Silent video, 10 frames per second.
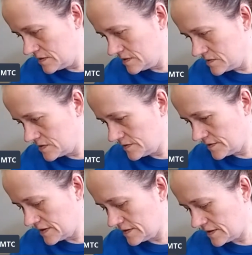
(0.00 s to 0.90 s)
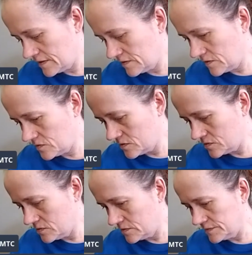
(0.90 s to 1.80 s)
I just think that's so
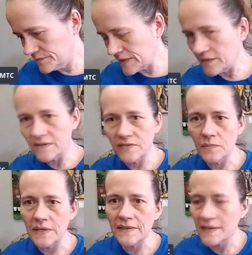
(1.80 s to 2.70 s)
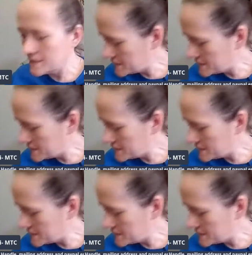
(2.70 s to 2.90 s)
cool. Anyway, so pick that